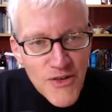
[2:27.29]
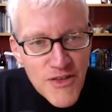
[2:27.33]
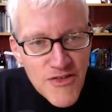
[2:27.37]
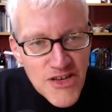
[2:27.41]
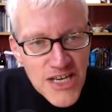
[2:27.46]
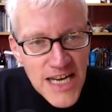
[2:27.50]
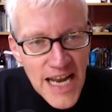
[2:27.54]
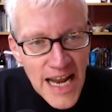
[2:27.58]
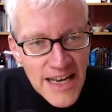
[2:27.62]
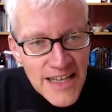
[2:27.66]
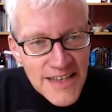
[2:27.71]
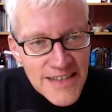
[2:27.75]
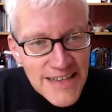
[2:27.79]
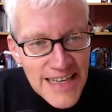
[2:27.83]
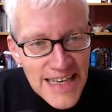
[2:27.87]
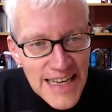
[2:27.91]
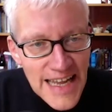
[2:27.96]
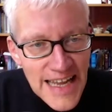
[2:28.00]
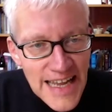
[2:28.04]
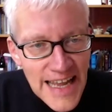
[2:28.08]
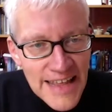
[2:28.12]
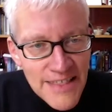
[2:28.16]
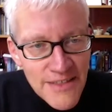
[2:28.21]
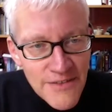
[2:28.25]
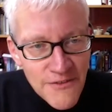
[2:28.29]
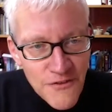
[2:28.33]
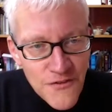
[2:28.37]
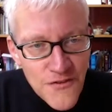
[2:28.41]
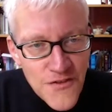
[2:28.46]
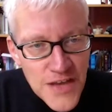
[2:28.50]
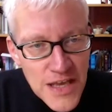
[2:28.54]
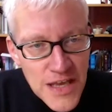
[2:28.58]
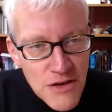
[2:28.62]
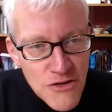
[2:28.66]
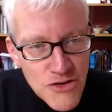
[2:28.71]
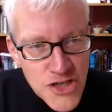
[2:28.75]
Christianity is a
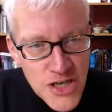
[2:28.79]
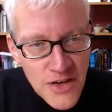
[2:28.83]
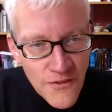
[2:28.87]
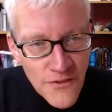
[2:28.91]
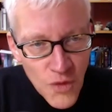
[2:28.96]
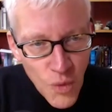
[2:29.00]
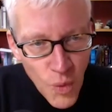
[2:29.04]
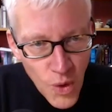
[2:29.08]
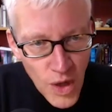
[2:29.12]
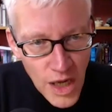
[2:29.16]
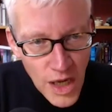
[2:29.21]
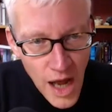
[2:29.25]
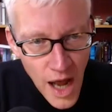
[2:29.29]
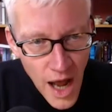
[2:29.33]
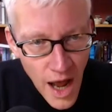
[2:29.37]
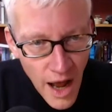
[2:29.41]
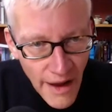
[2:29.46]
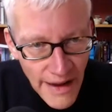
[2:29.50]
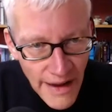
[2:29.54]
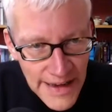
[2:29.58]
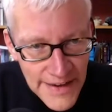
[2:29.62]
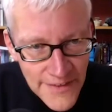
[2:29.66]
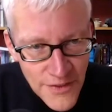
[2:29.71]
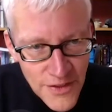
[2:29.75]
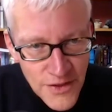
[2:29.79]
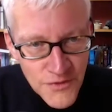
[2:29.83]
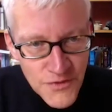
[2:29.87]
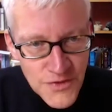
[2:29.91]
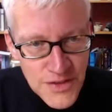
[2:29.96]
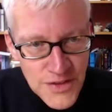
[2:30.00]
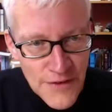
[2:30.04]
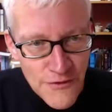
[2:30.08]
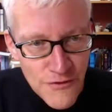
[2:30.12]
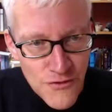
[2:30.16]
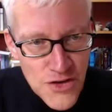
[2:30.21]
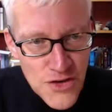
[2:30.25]
fusion of all kinds
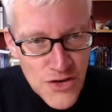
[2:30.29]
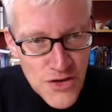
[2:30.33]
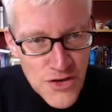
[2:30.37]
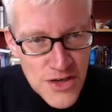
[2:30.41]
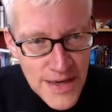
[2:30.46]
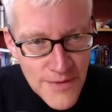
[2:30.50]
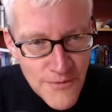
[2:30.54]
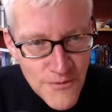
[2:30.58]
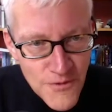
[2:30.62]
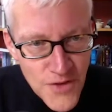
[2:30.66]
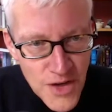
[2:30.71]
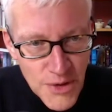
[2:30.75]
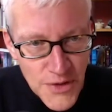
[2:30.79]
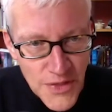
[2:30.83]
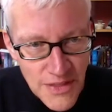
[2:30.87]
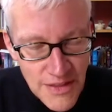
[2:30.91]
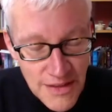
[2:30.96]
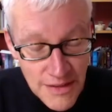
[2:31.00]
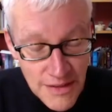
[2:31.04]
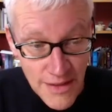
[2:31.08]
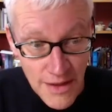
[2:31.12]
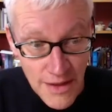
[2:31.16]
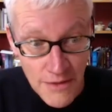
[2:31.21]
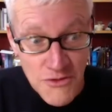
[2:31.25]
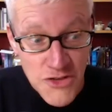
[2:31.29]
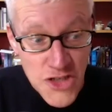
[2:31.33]
of different influences.